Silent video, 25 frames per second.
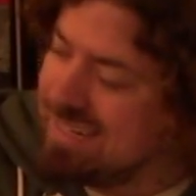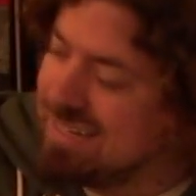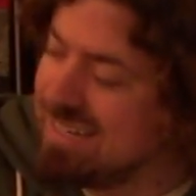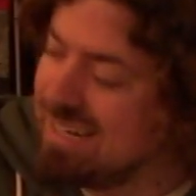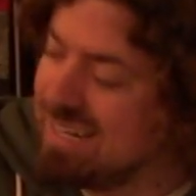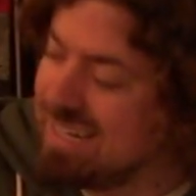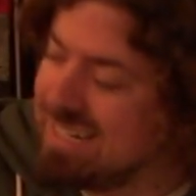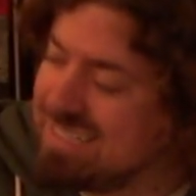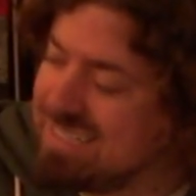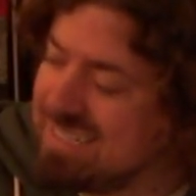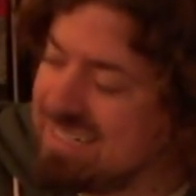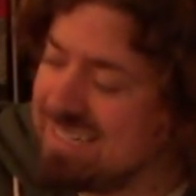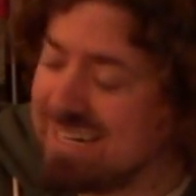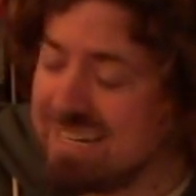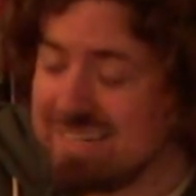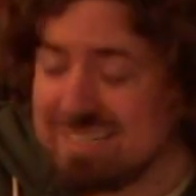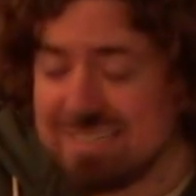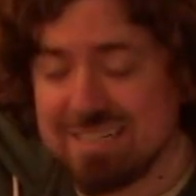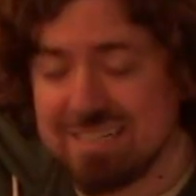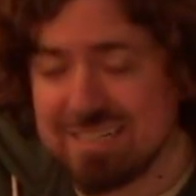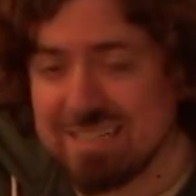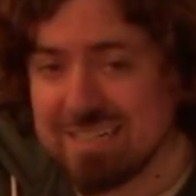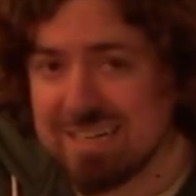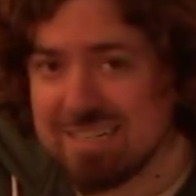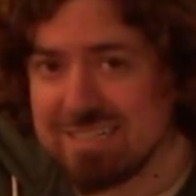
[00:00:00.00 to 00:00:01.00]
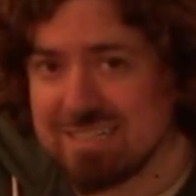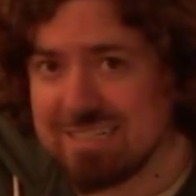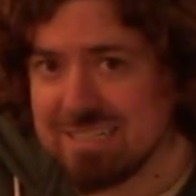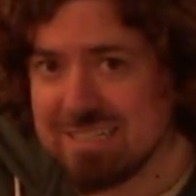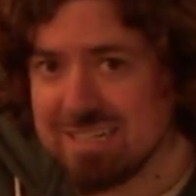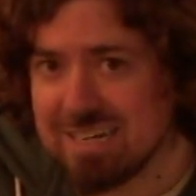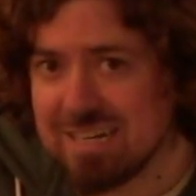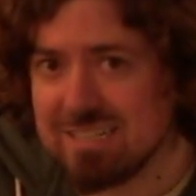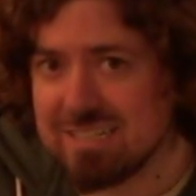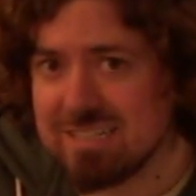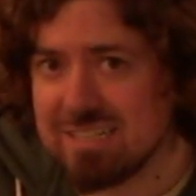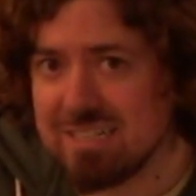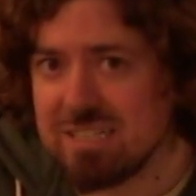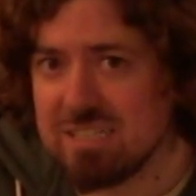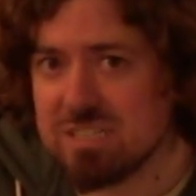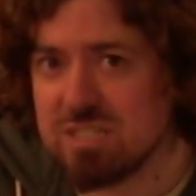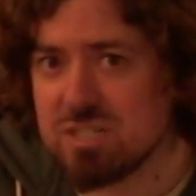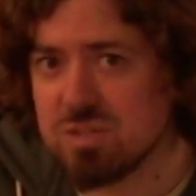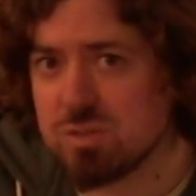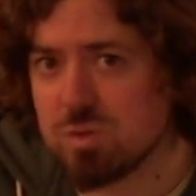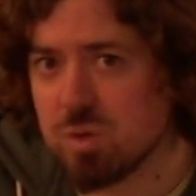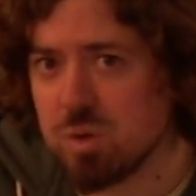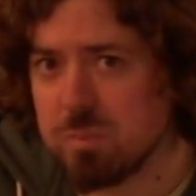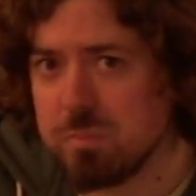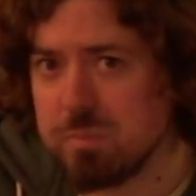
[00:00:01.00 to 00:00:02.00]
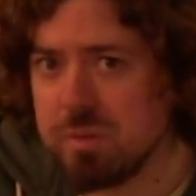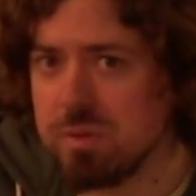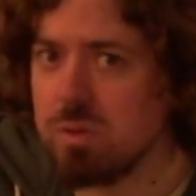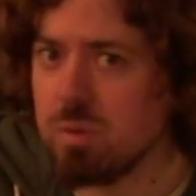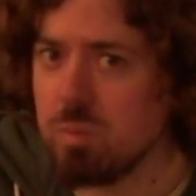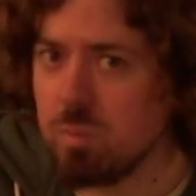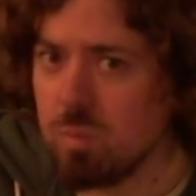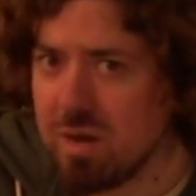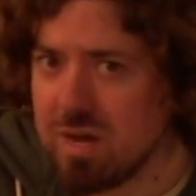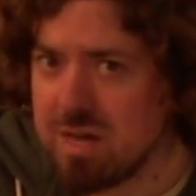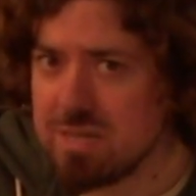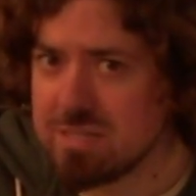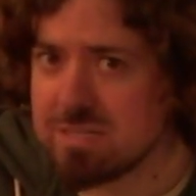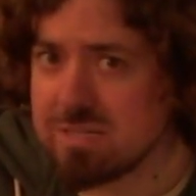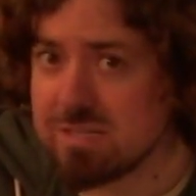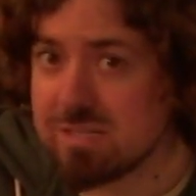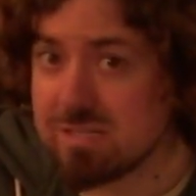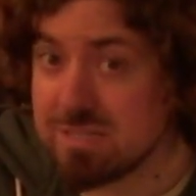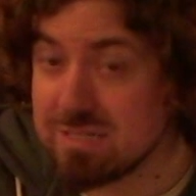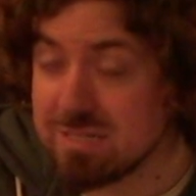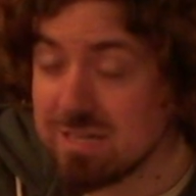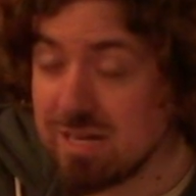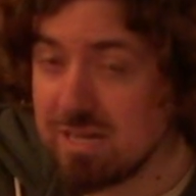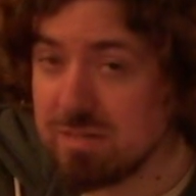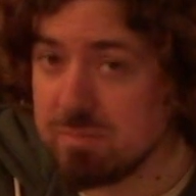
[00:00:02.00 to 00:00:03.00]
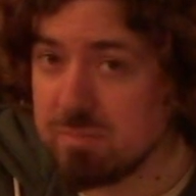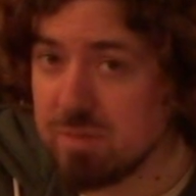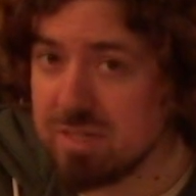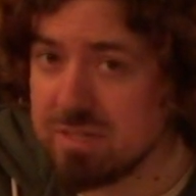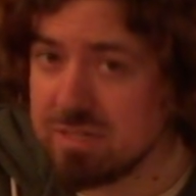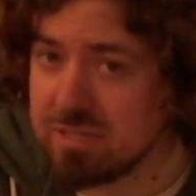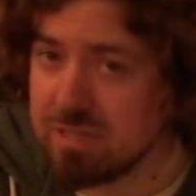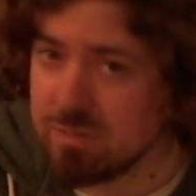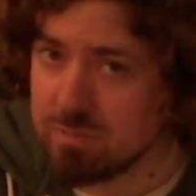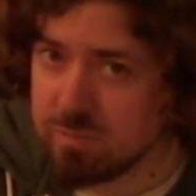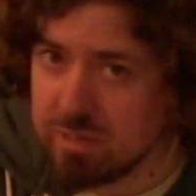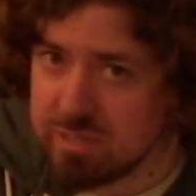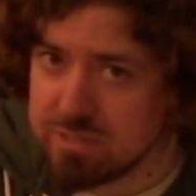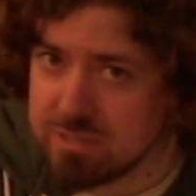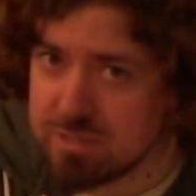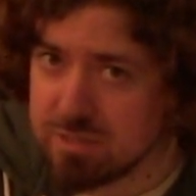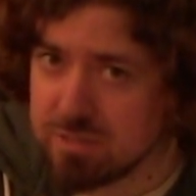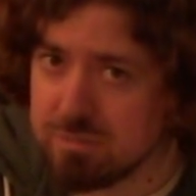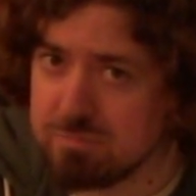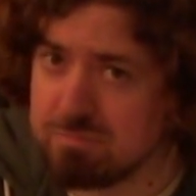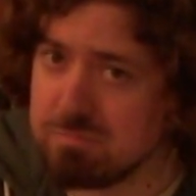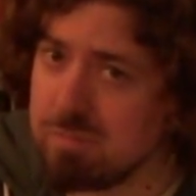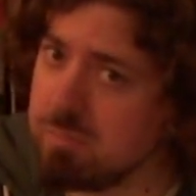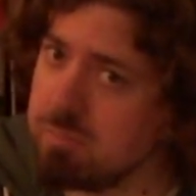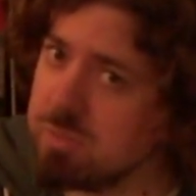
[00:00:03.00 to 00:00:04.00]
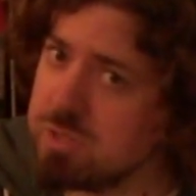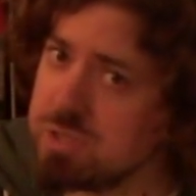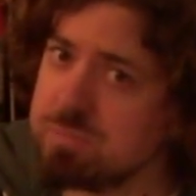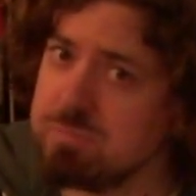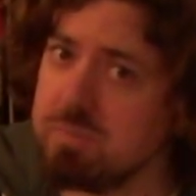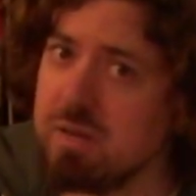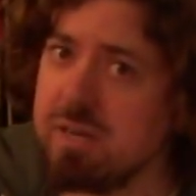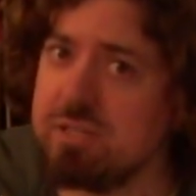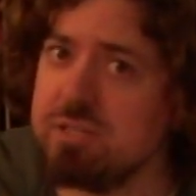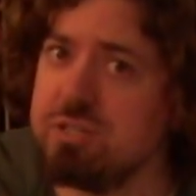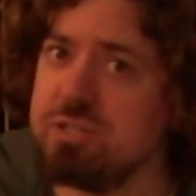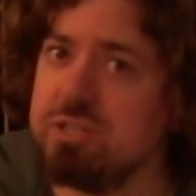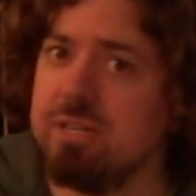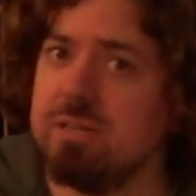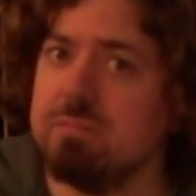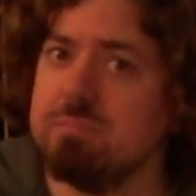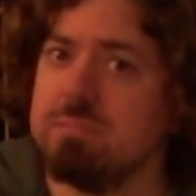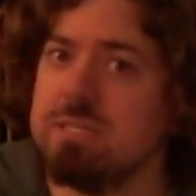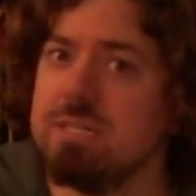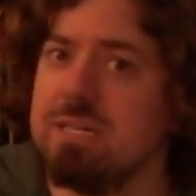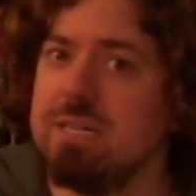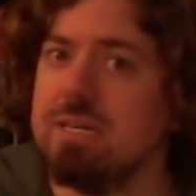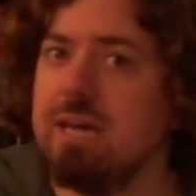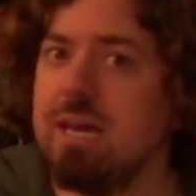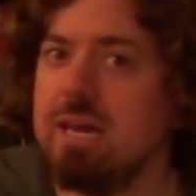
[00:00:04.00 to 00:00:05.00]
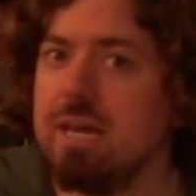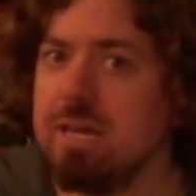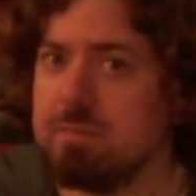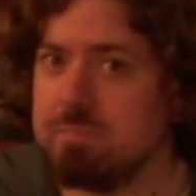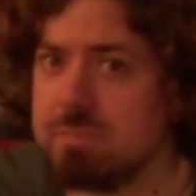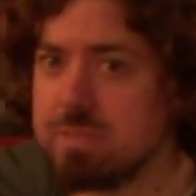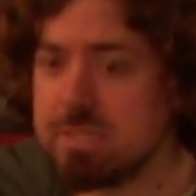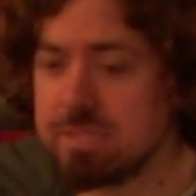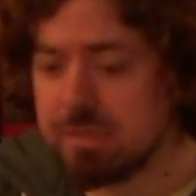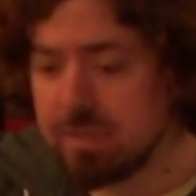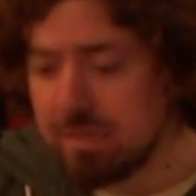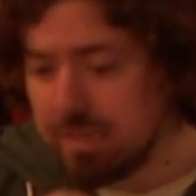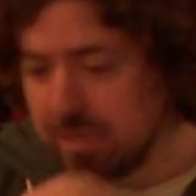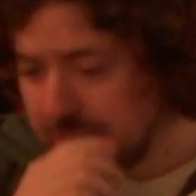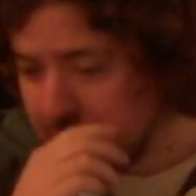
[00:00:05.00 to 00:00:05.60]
1918-1919 Storm in the West, designed by Ted Raicer, published by GMT Games.